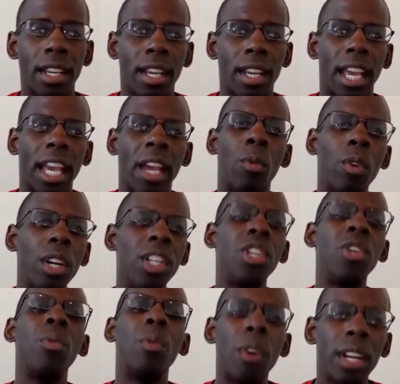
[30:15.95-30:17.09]
And wouldn't you
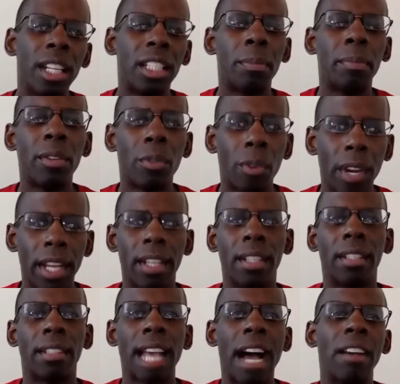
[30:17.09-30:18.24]
want it to be written
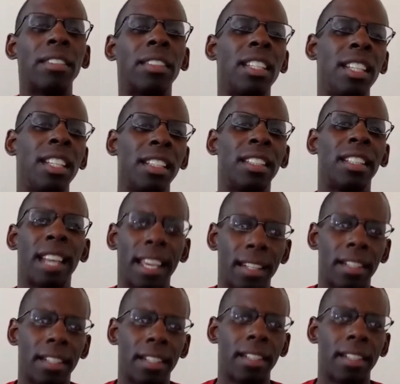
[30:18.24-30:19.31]
thousands of years later